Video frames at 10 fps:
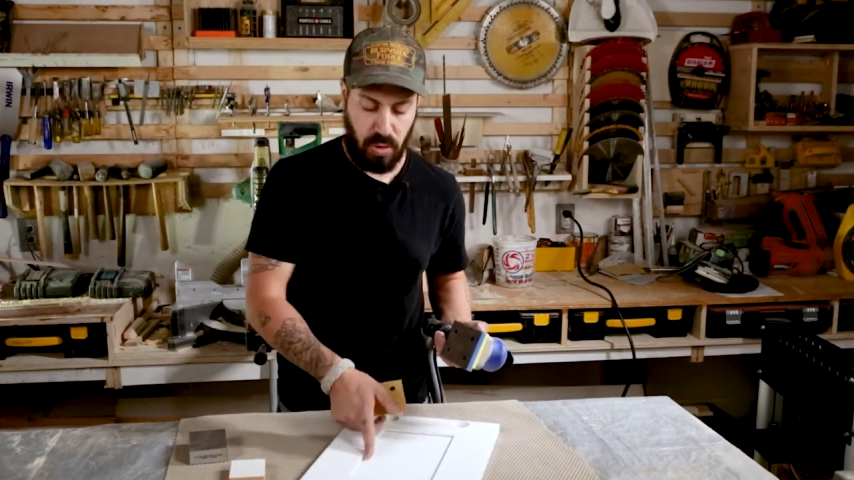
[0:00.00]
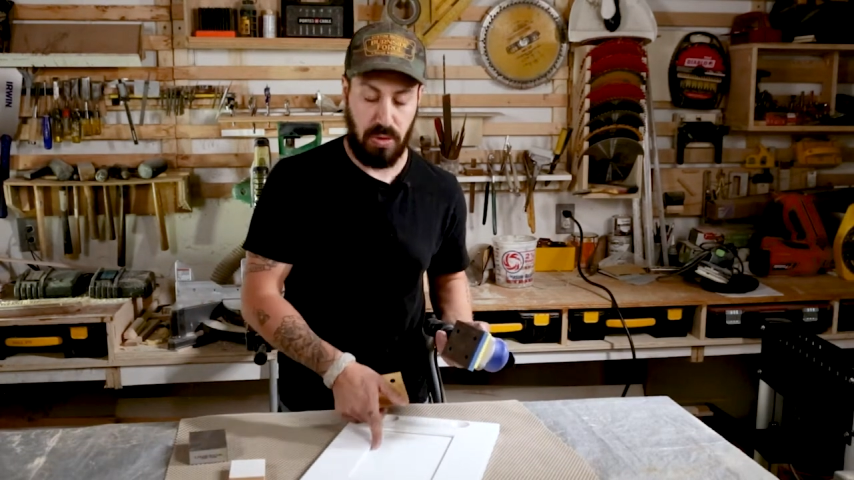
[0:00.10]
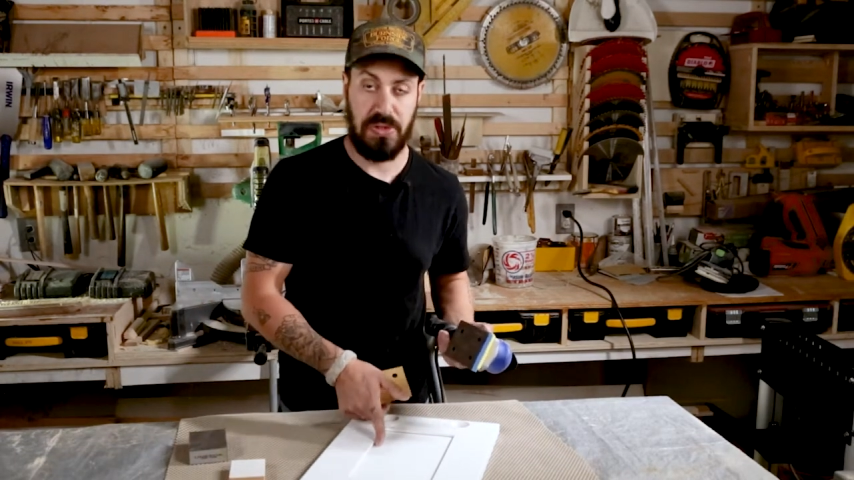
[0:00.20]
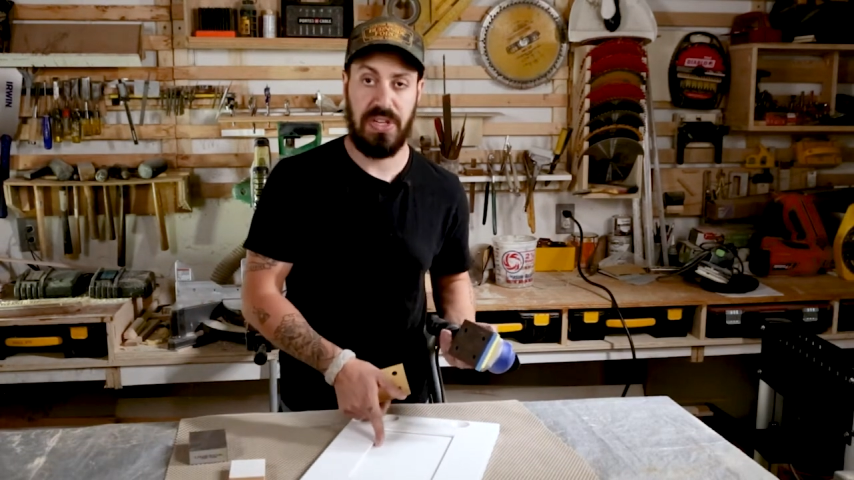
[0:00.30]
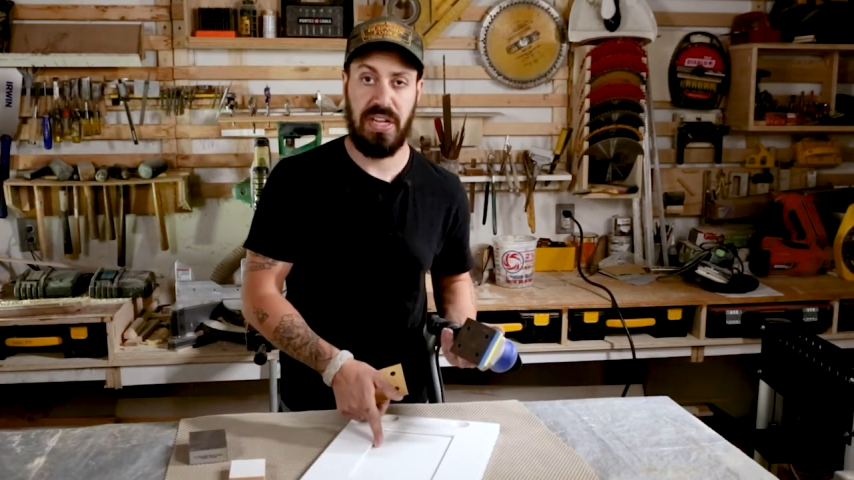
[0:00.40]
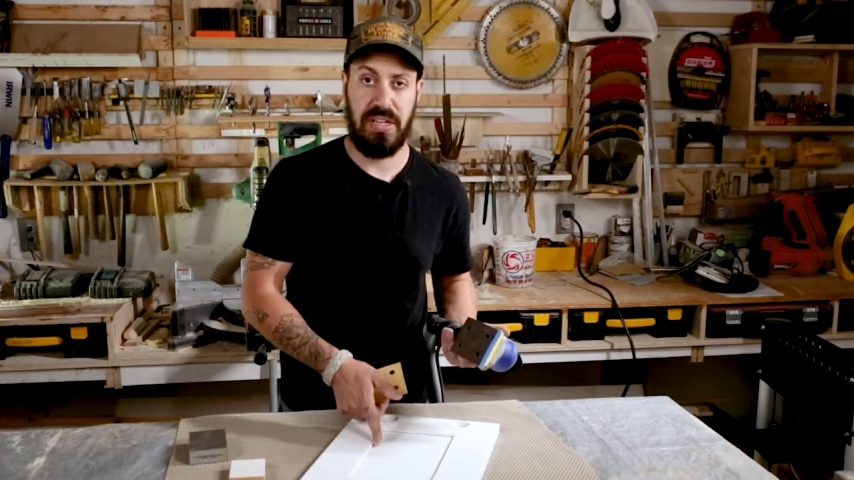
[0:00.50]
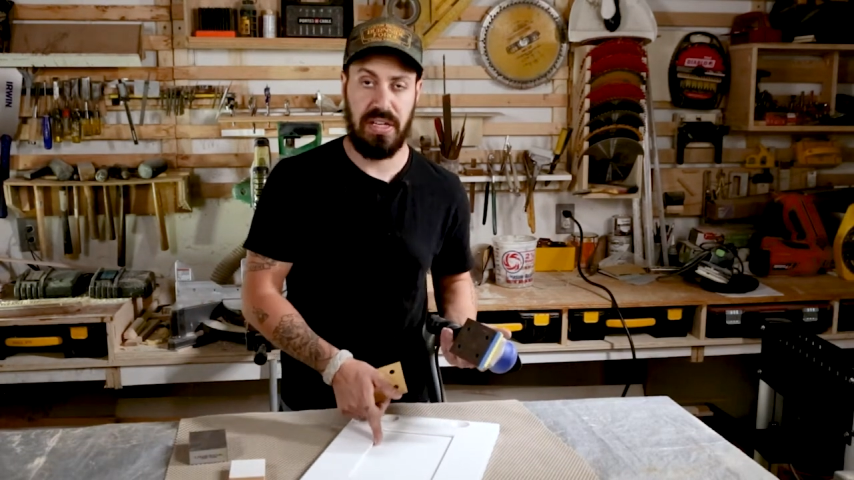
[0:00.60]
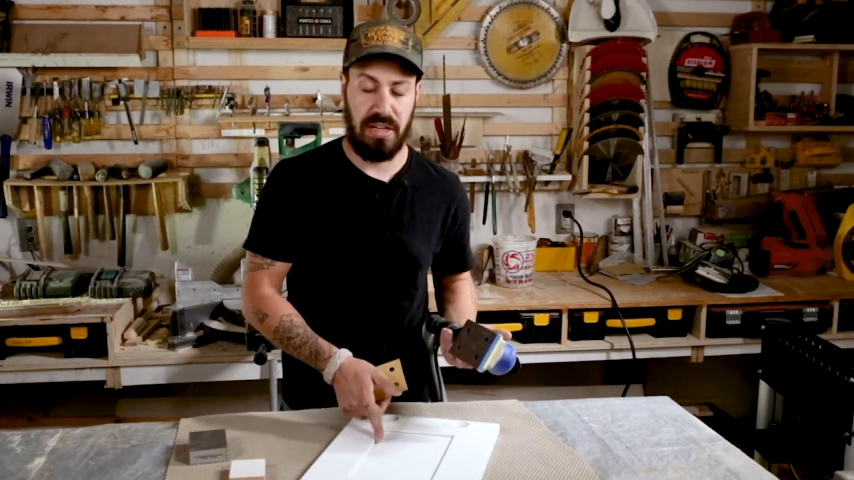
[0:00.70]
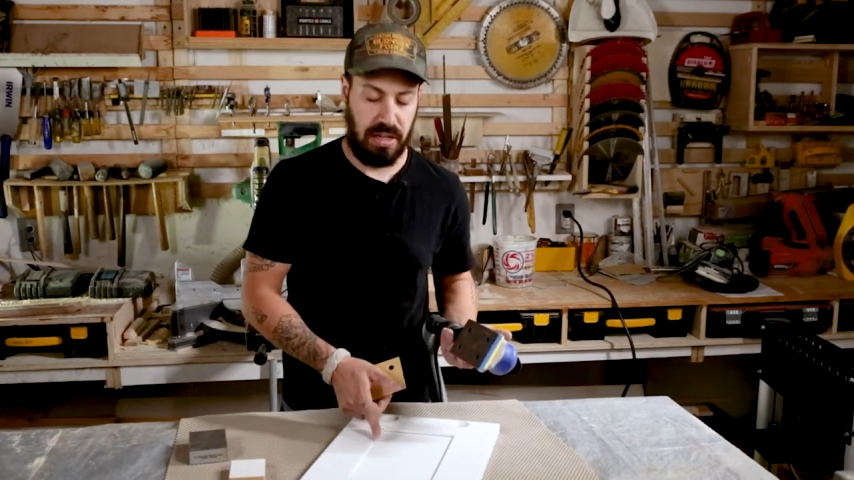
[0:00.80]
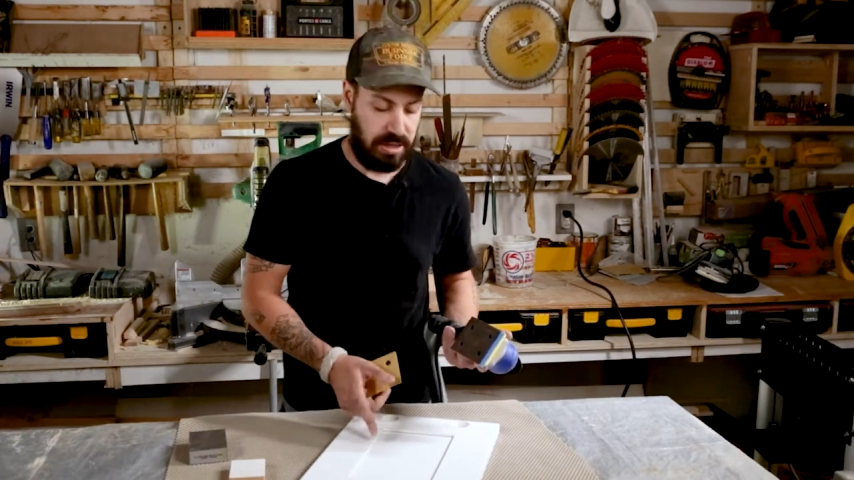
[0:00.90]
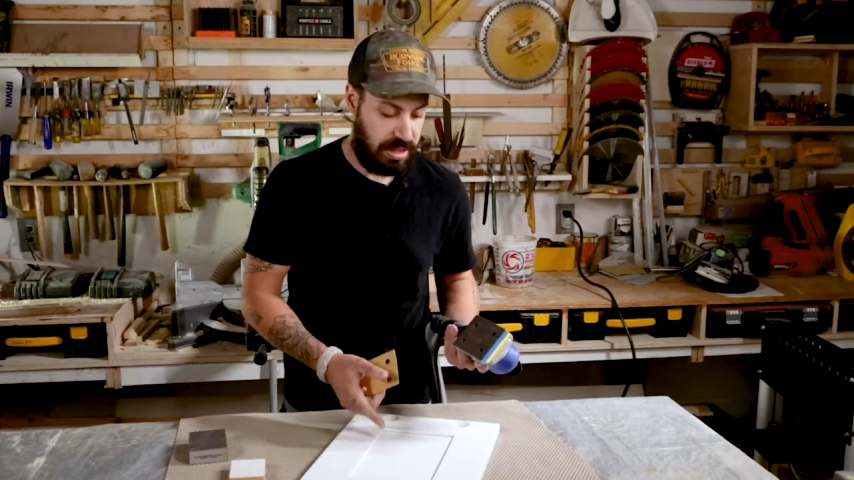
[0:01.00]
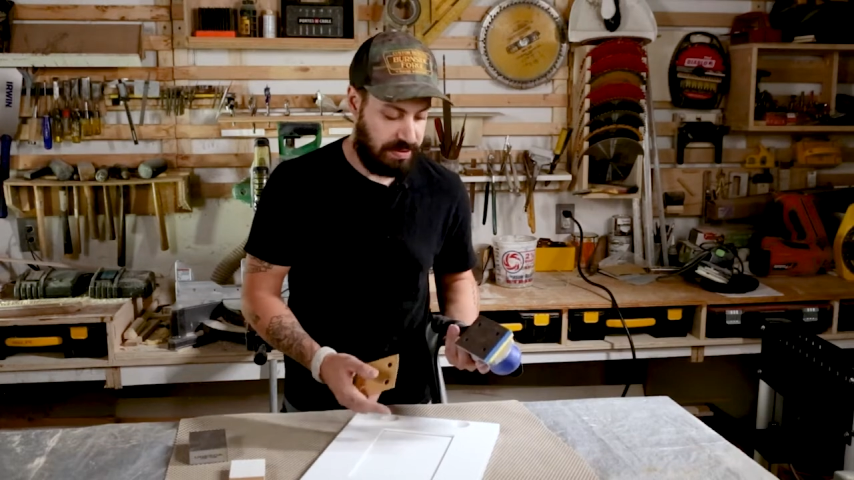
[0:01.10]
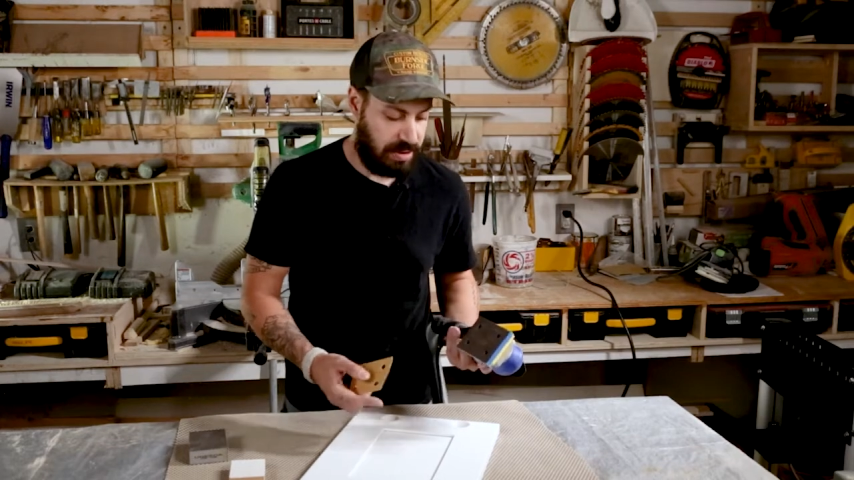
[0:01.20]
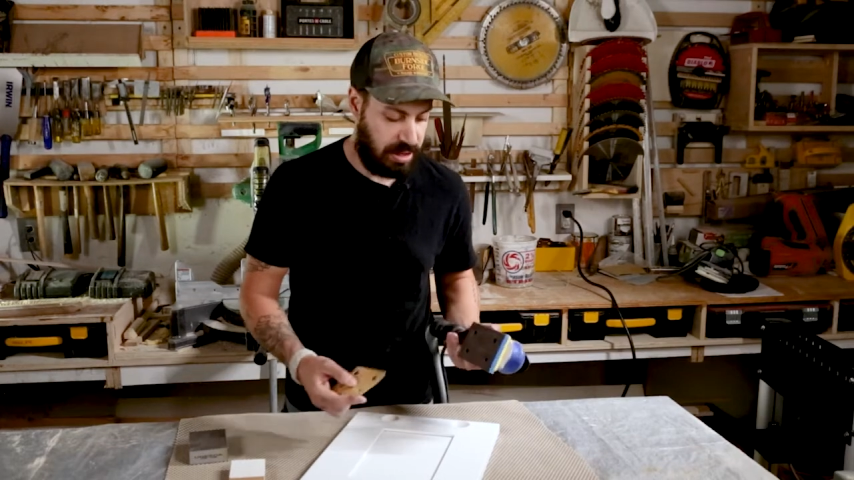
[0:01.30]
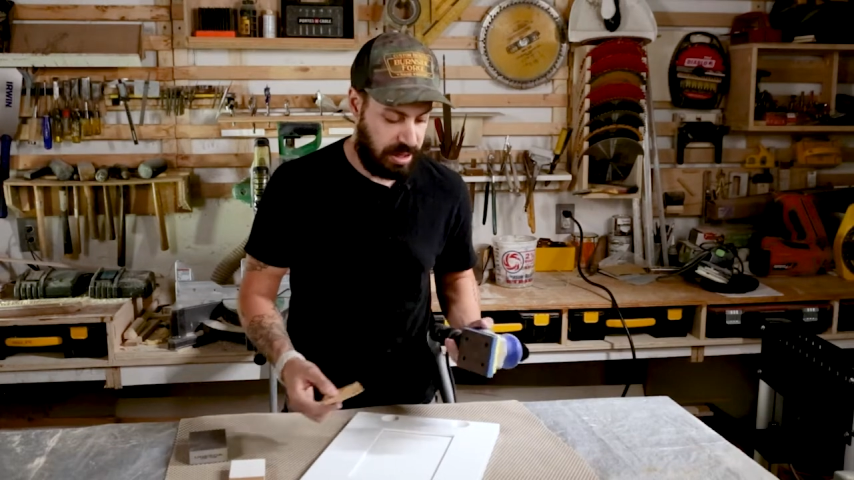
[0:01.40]
or sanding it
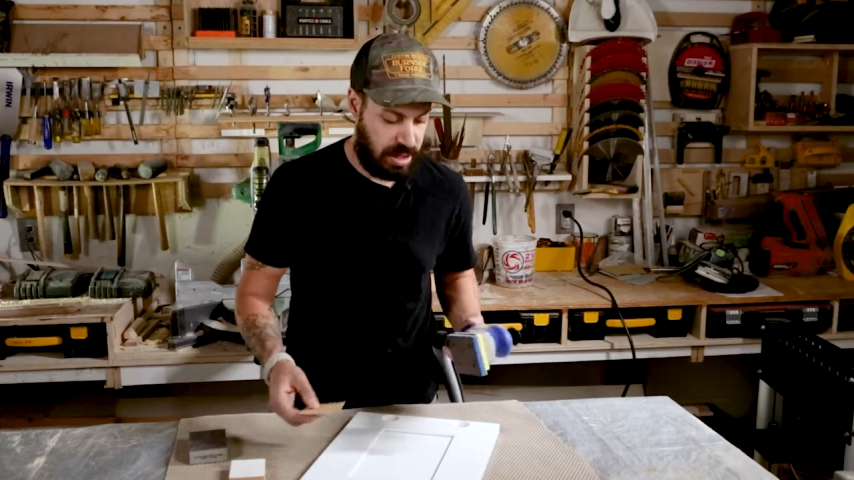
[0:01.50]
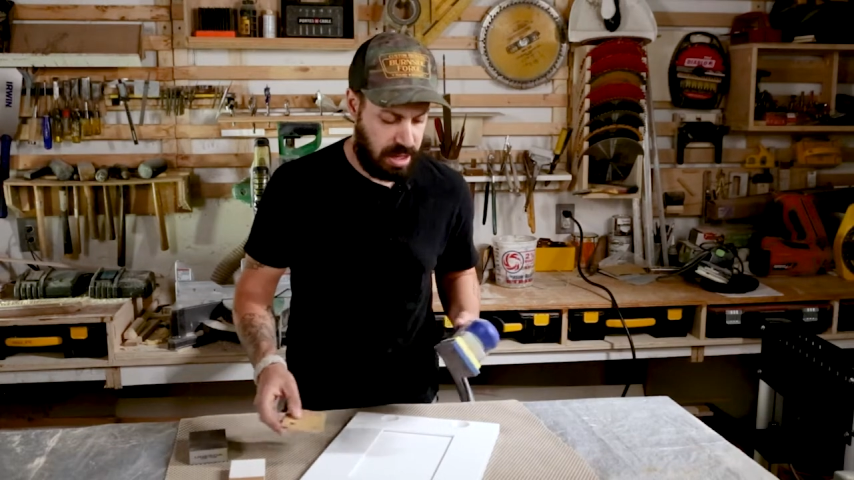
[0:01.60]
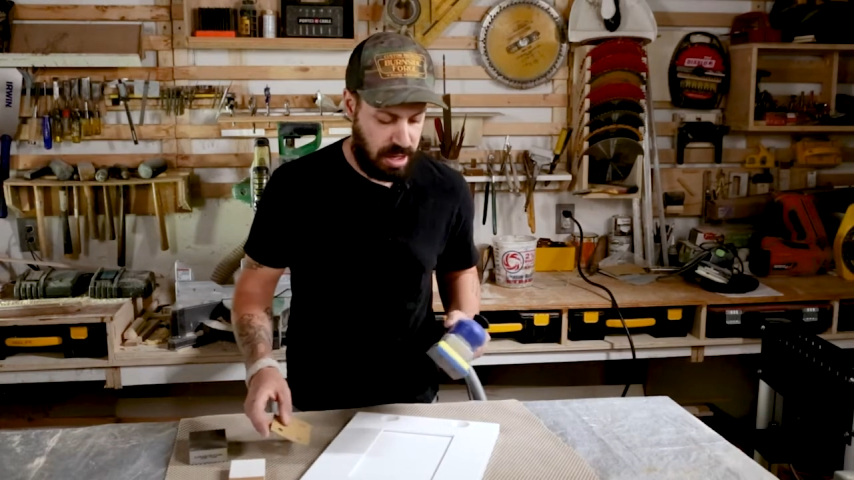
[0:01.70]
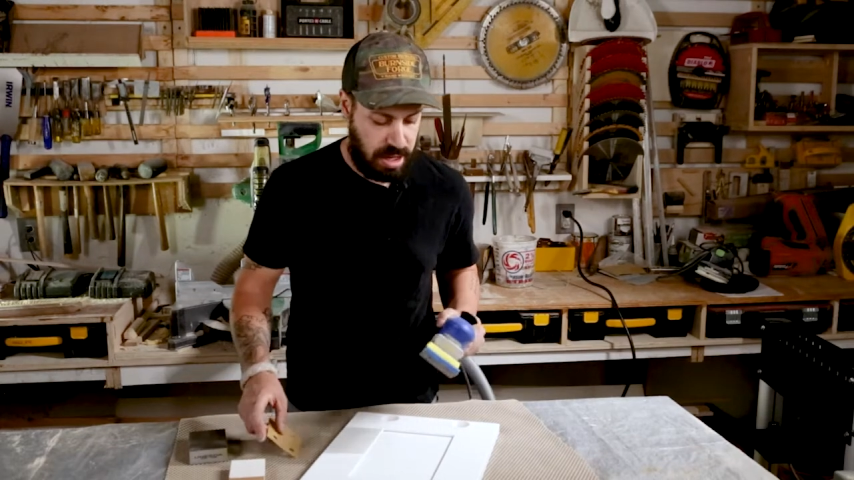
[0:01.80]
unevenly.